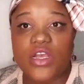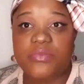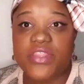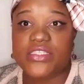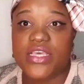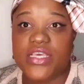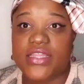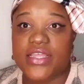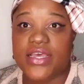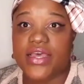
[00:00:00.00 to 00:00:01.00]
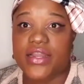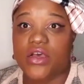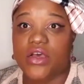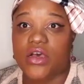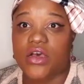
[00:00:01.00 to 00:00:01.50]
they said that
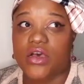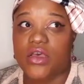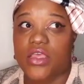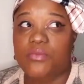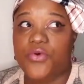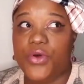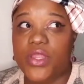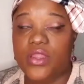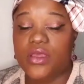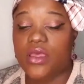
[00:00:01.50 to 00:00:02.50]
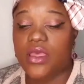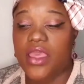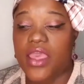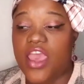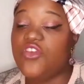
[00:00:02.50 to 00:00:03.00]
it put
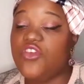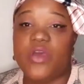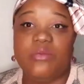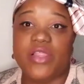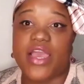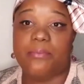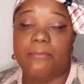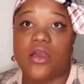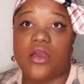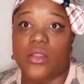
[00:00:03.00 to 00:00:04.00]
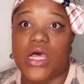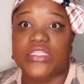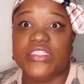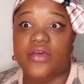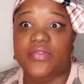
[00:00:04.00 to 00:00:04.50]
everybody back on
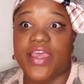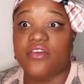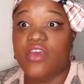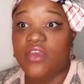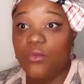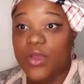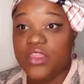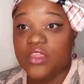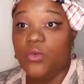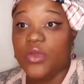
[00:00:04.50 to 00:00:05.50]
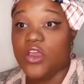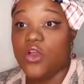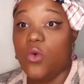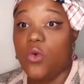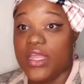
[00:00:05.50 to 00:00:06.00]
lockdown, like with a
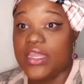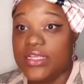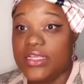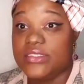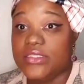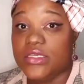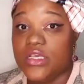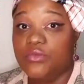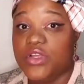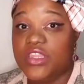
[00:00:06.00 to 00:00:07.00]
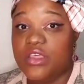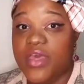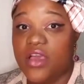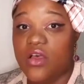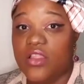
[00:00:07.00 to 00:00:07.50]
quickness, put them
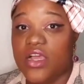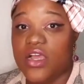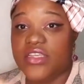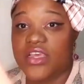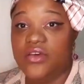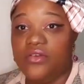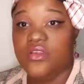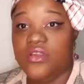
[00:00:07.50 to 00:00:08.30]
back on lockdown.